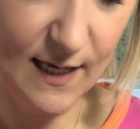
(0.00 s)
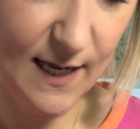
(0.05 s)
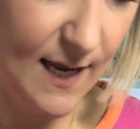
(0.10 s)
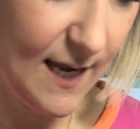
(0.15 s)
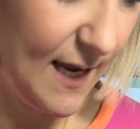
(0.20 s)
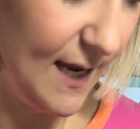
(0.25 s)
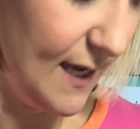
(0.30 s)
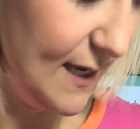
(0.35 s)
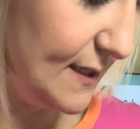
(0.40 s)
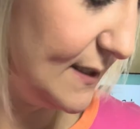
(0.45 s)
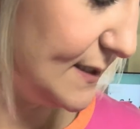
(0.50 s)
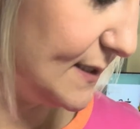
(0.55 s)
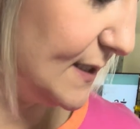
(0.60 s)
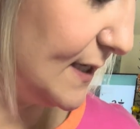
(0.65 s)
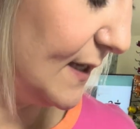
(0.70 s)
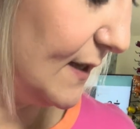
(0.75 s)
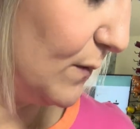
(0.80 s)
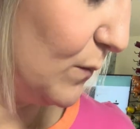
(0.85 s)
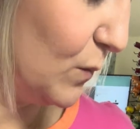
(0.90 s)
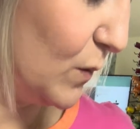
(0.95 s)
And
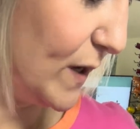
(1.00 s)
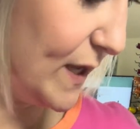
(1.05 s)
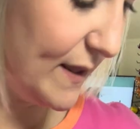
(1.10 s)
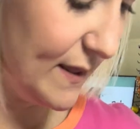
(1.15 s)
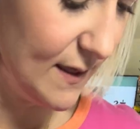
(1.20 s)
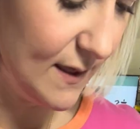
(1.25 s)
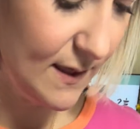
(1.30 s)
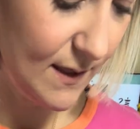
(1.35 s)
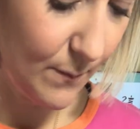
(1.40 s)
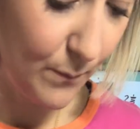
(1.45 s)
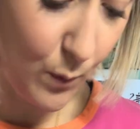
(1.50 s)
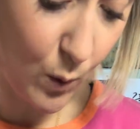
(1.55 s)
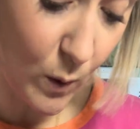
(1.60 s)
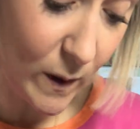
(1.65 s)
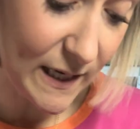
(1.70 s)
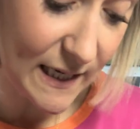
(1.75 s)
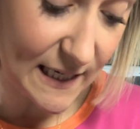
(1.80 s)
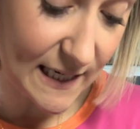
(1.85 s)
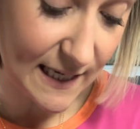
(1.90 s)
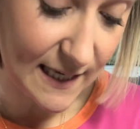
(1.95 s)
what the
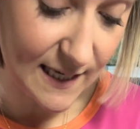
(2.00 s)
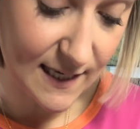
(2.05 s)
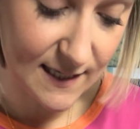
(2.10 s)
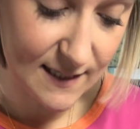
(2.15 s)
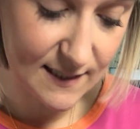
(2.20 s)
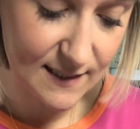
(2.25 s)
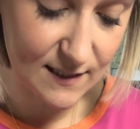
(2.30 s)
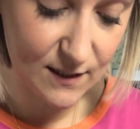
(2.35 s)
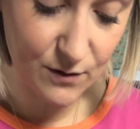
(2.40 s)
point is,